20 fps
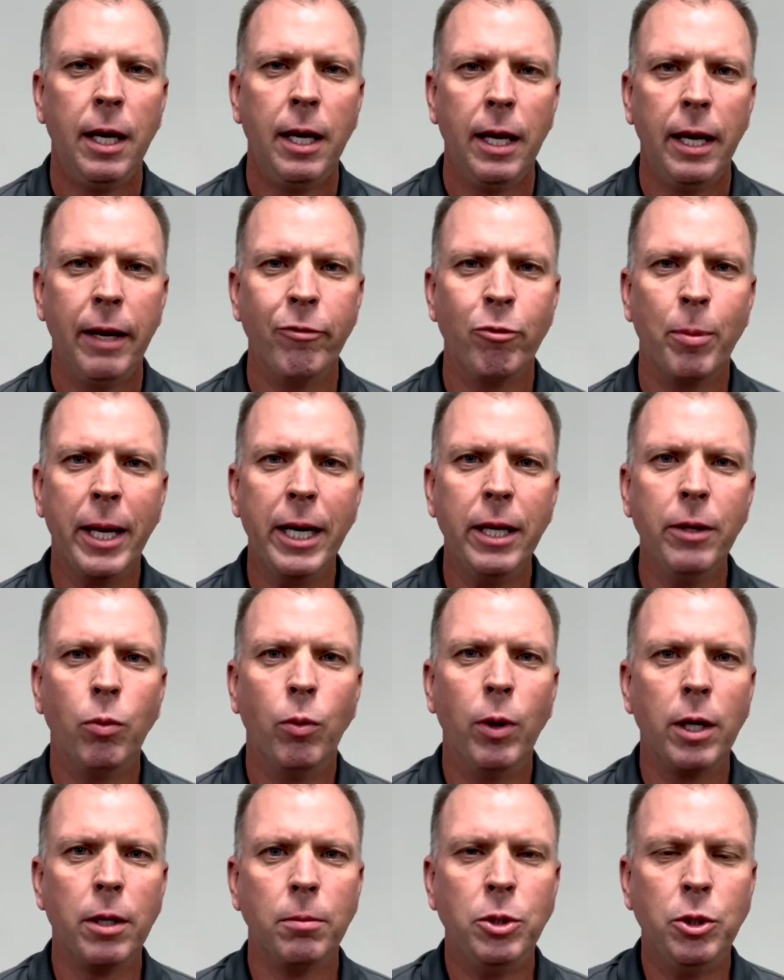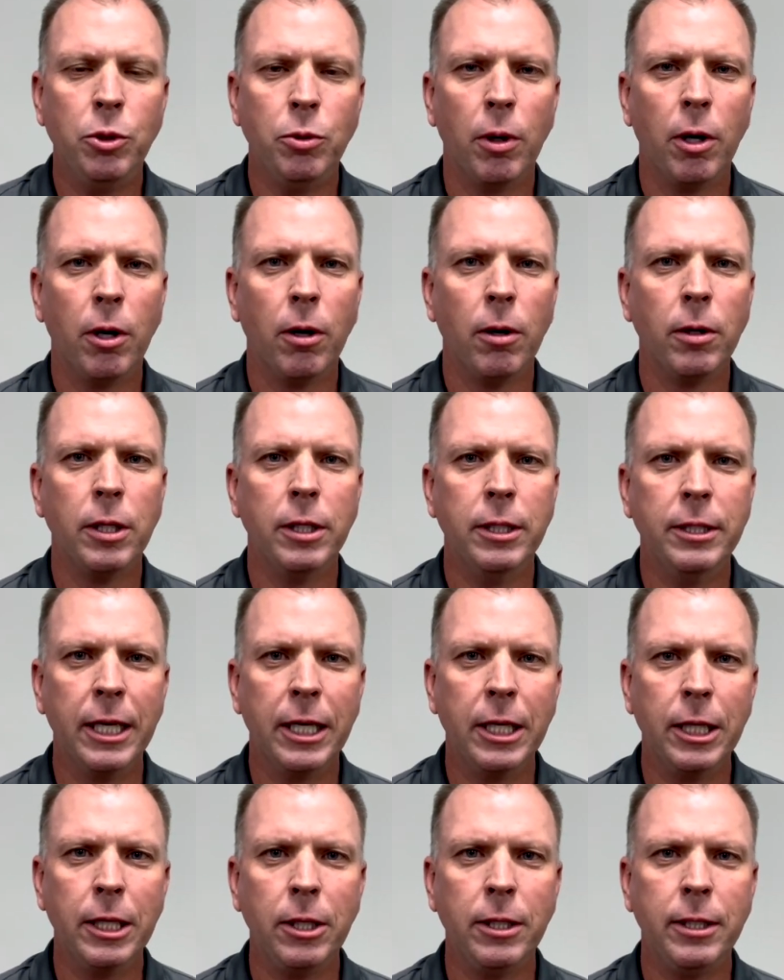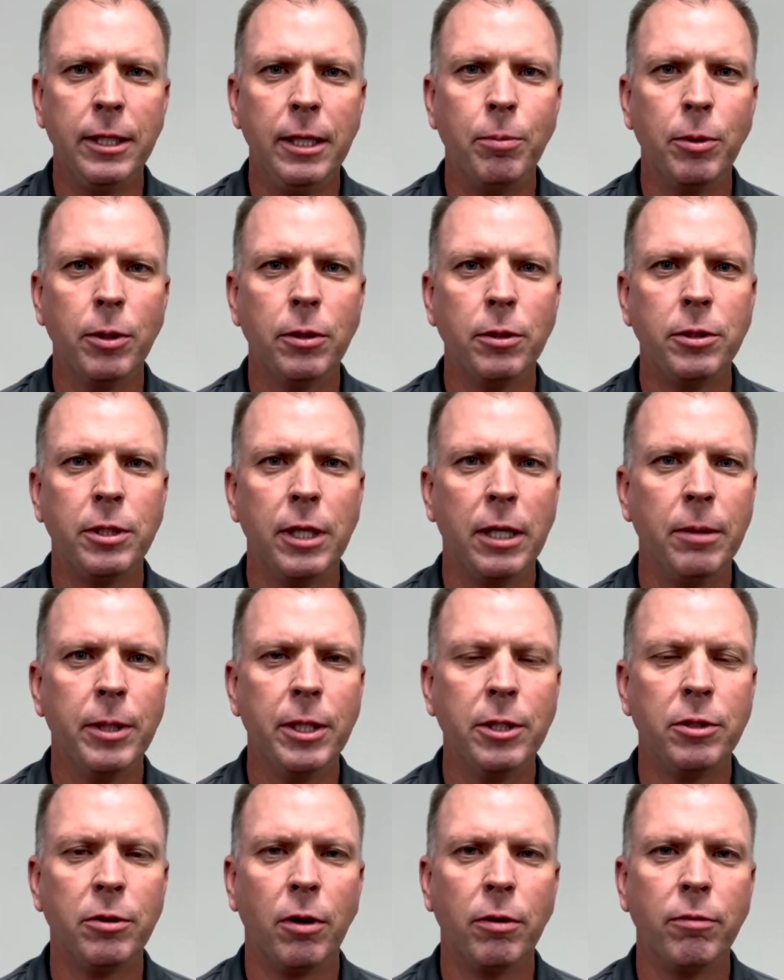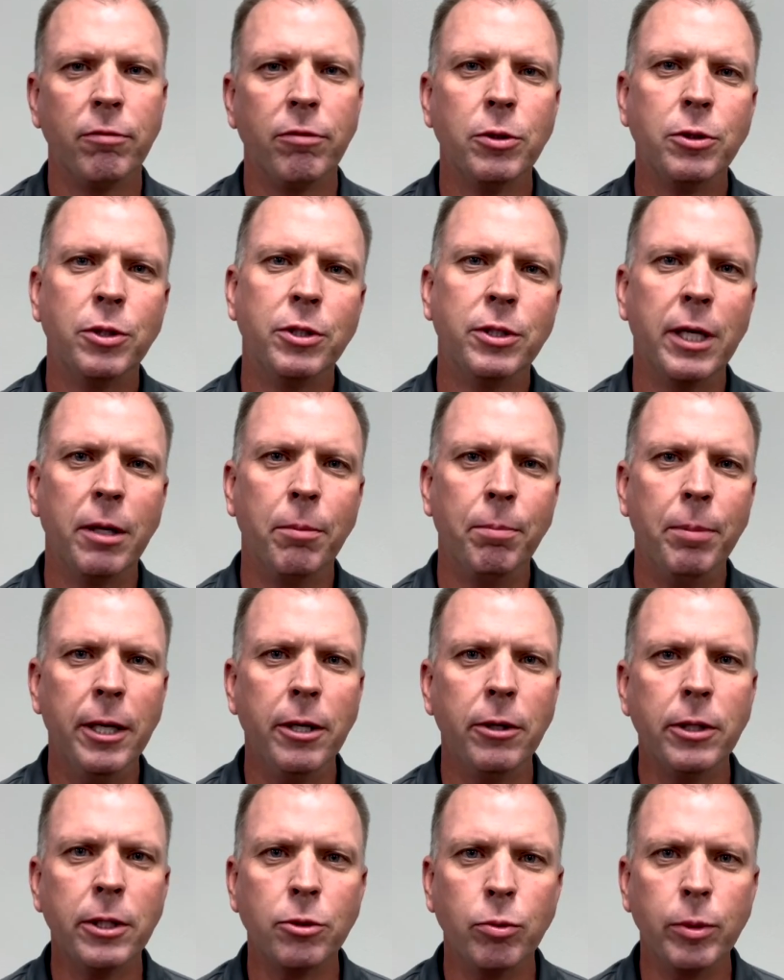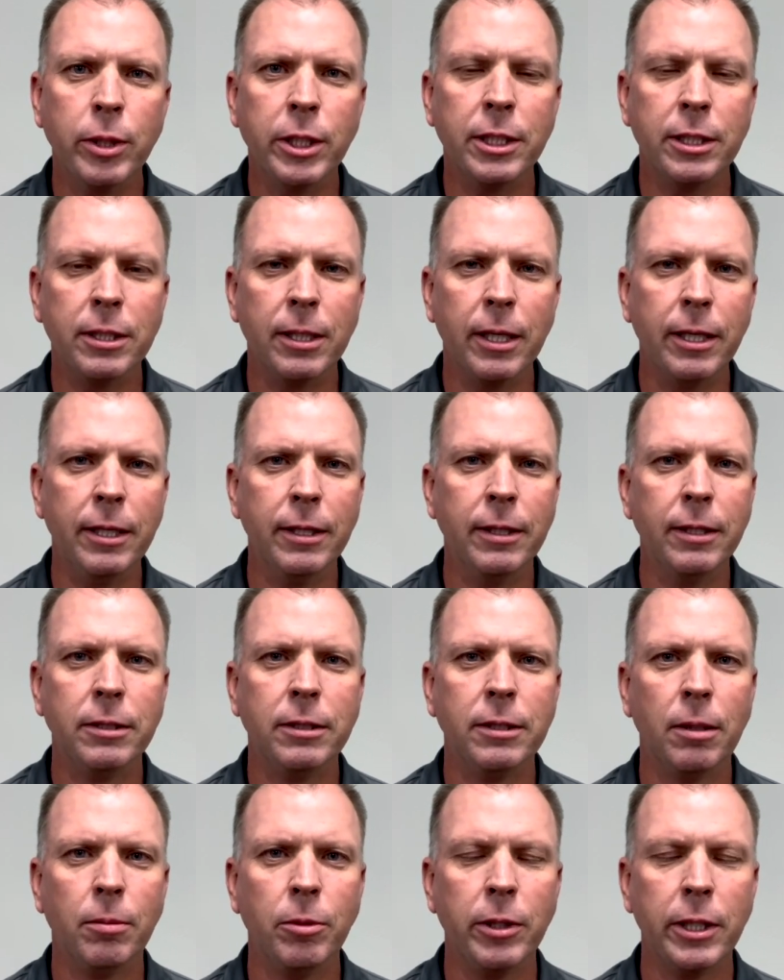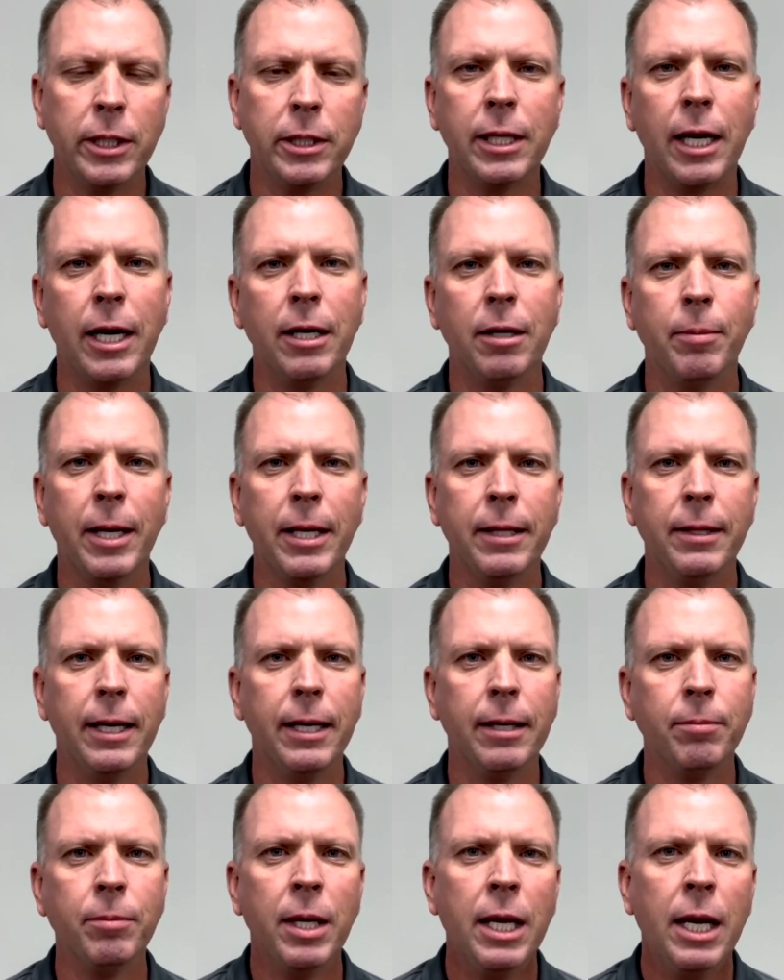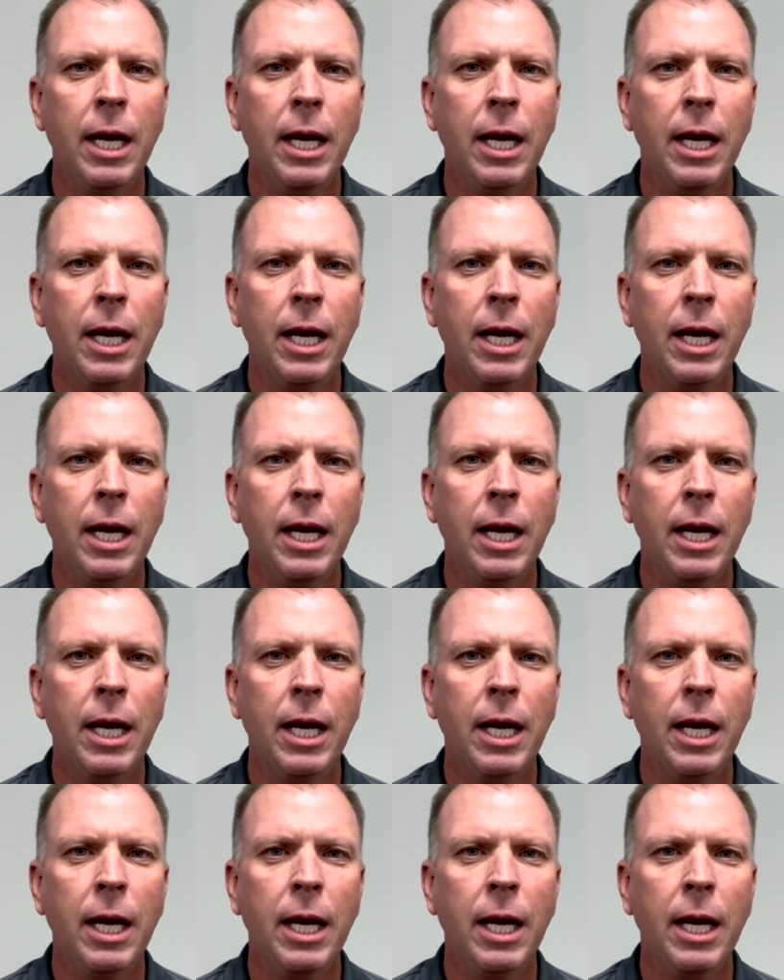Everybody, welcome to our Dig a Little Deeper segments on 1st and 2nd Peter as we study this summer. Excited about that.